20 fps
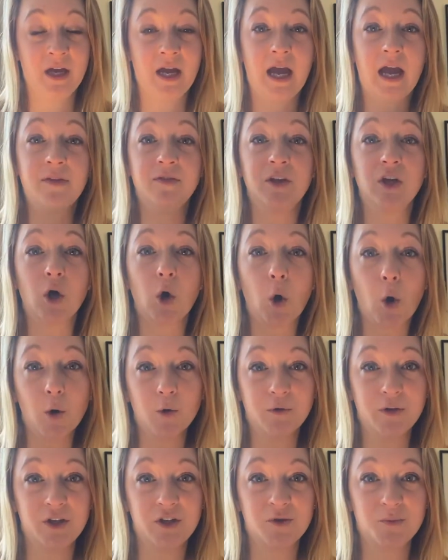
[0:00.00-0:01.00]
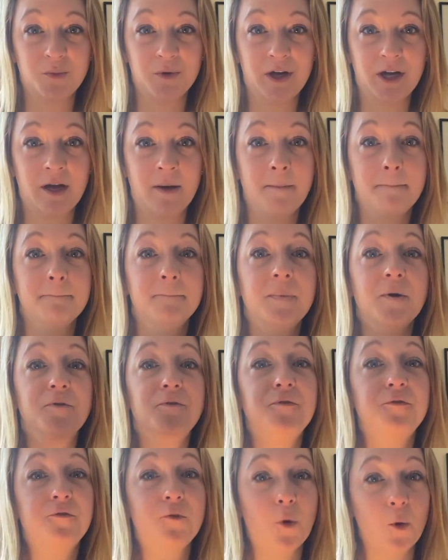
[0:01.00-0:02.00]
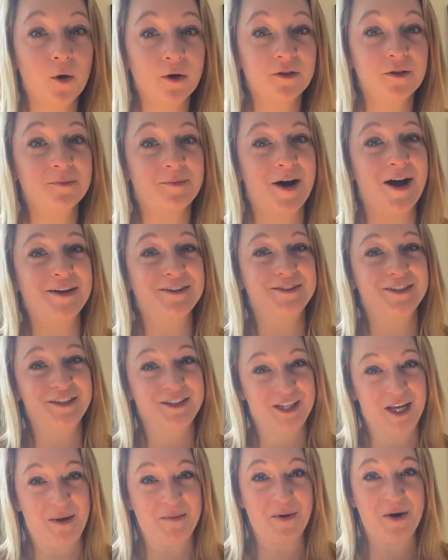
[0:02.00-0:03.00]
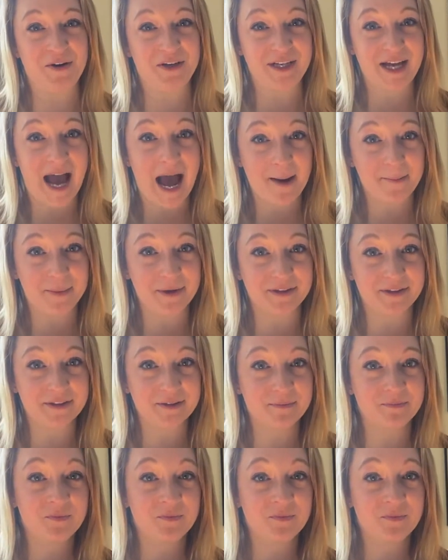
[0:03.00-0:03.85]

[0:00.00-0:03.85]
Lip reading: In the early spring before the Boston Tea Party happened.